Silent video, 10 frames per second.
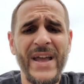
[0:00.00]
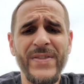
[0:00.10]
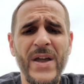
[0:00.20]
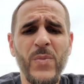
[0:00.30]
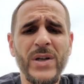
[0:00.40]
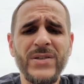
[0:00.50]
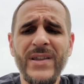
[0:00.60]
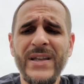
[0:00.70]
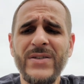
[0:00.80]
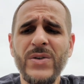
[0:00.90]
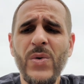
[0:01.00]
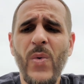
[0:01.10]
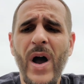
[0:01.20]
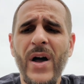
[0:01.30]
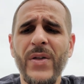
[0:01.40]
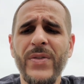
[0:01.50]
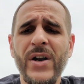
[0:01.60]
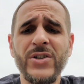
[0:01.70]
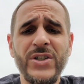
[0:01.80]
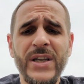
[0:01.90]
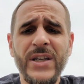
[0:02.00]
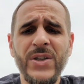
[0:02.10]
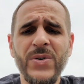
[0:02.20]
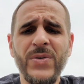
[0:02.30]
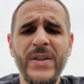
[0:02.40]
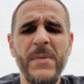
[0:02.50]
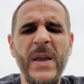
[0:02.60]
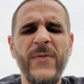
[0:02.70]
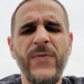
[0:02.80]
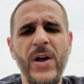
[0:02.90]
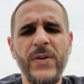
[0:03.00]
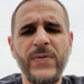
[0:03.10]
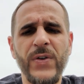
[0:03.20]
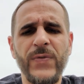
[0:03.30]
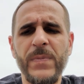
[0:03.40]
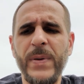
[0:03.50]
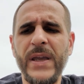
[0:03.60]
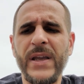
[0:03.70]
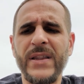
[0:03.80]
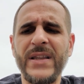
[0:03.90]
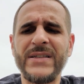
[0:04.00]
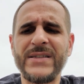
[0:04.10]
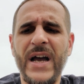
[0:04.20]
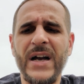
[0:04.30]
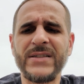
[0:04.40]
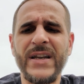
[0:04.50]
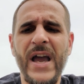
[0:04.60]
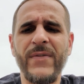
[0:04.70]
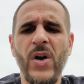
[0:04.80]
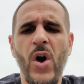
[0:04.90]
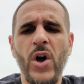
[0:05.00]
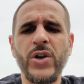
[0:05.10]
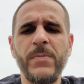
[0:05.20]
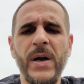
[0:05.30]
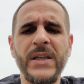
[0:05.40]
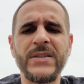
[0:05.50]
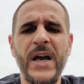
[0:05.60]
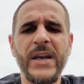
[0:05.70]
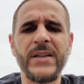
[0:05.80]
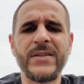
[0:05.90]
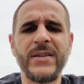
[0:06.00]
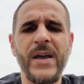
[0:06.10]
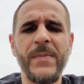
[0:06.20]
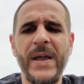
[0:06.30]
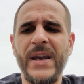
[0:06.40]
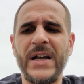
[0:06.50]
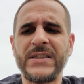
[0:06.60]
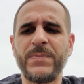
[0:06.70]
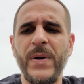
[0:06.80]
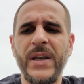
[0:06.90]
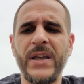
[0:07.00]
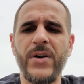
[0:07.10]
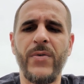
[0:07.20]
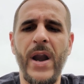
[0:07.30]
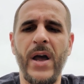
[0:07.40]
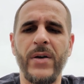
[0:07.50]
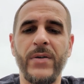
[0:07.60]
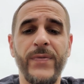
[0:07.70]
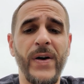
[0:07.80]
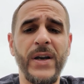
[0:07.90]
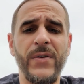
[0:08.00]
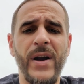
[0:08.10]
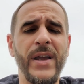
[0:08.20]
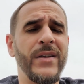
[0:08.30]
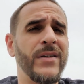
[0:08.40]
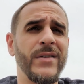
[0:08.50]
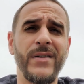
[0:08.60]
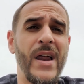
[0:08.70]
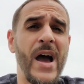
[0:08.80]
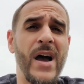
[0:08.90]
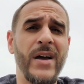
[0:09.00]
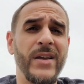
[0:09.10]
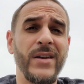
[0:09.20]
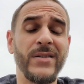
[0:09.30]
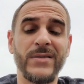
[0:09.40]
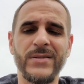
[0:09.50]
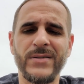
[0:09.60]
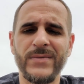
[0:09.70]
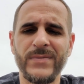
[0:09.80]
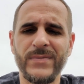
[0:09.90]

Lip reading: And then what do they do while they are cheating you? They make fun of you for being in these stocks and having all your money tied into them and not spreading it around. Funny, right? Nah, it isn't.